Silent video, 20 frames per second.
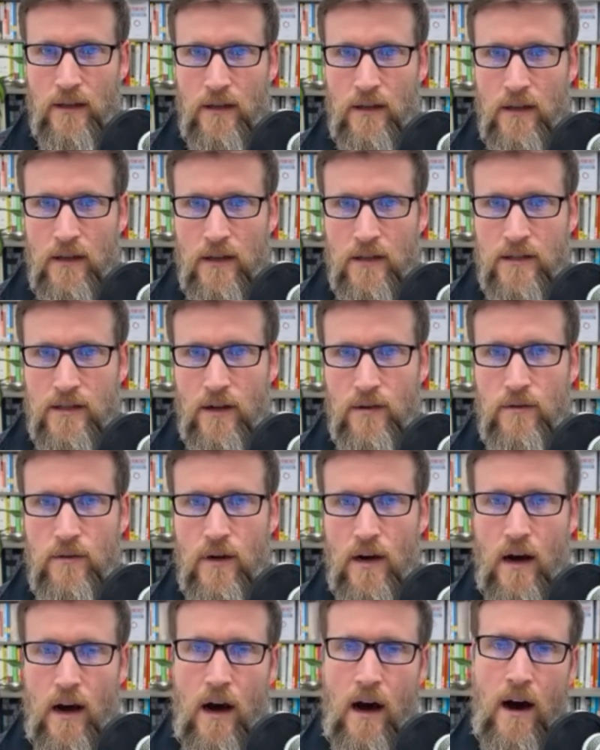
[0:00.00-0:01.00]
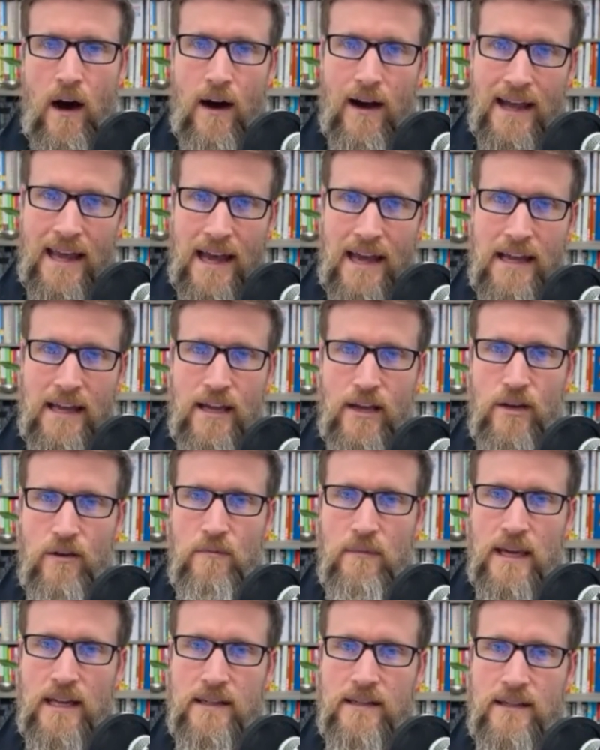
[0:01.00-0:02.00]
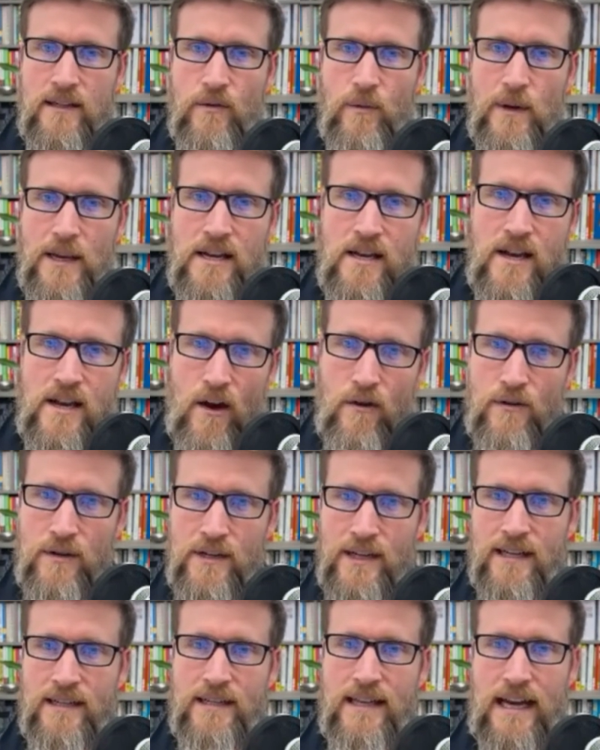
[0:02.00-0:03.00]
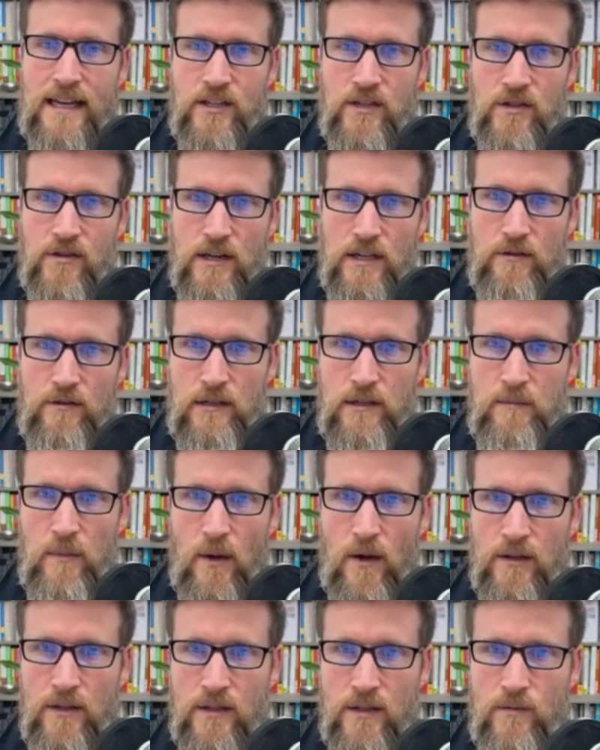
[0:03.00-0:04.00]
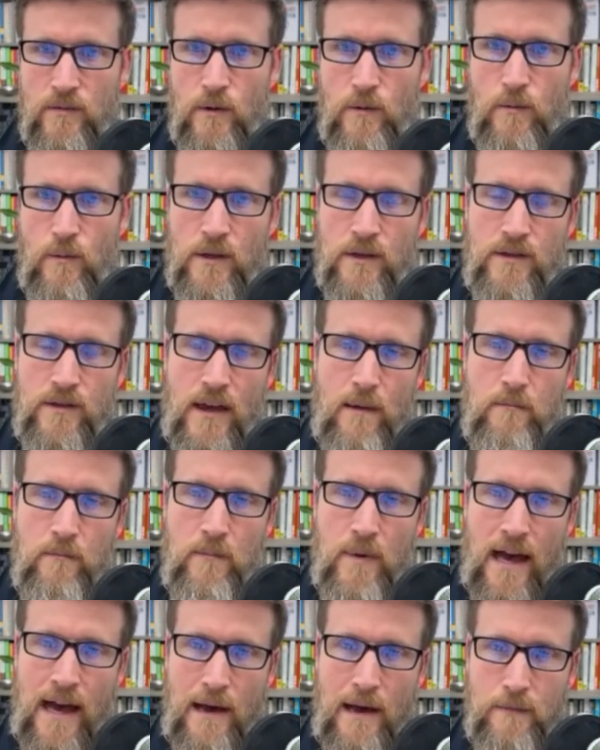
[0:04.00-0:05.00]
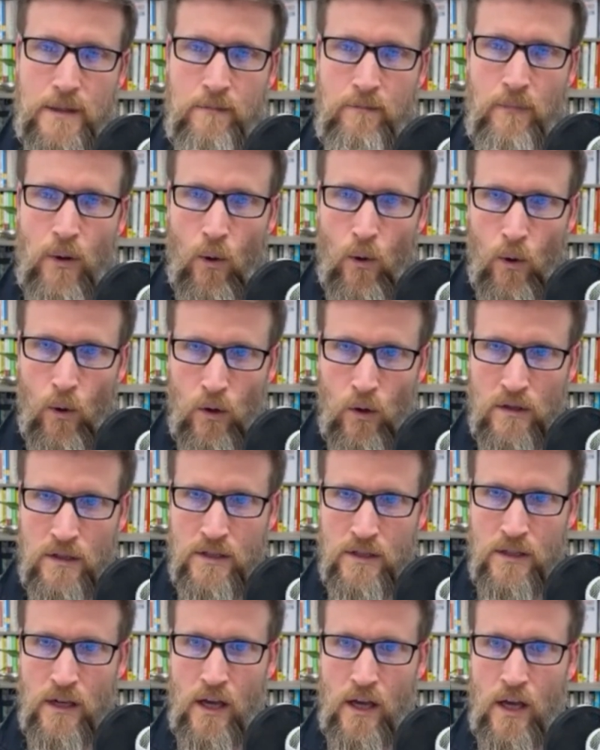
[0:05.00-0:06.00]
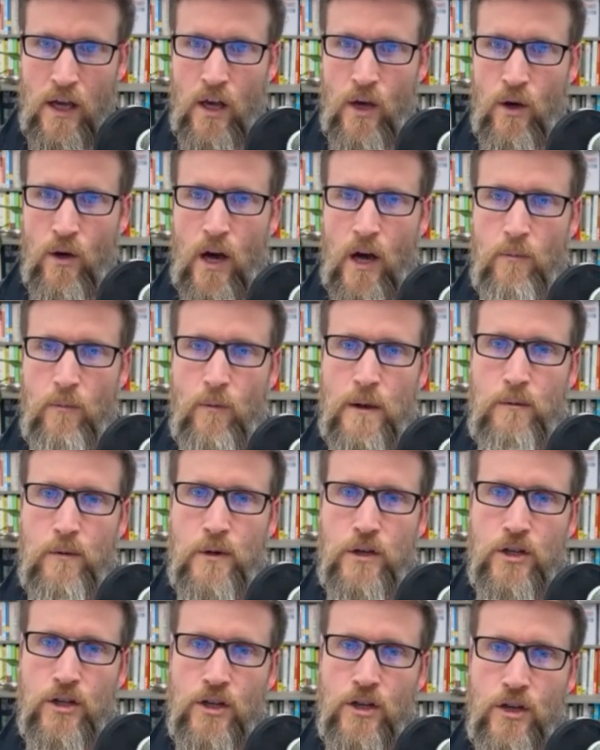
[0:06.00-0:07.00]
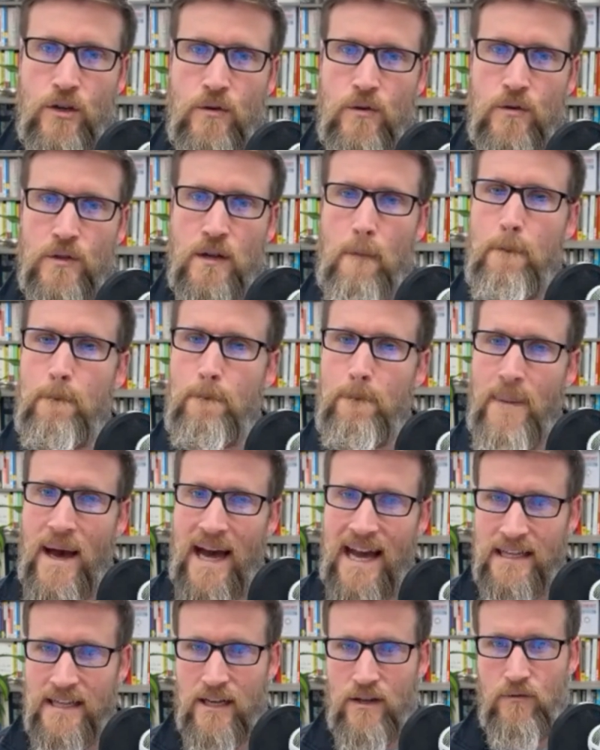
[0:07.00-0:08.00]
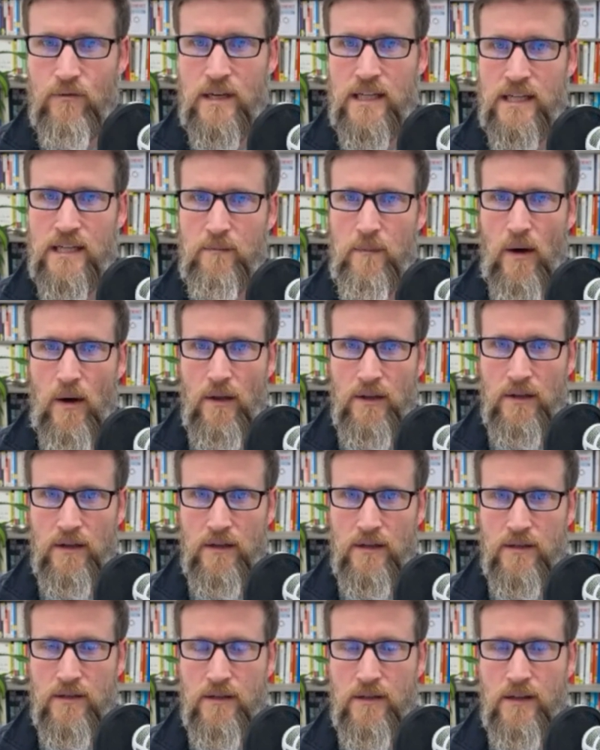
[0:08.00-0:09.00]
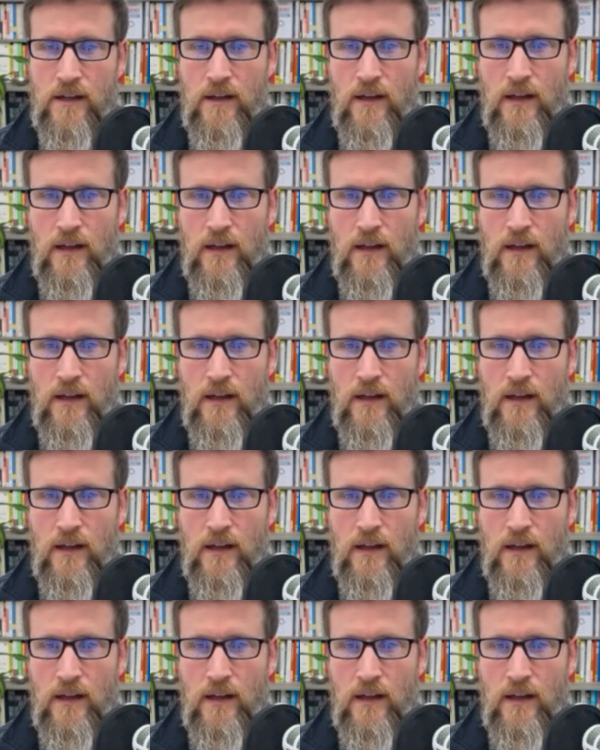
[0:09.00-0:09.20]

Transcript: So high AQ means that we notice that stress response. We would then perhaps pause and we would choose a better response.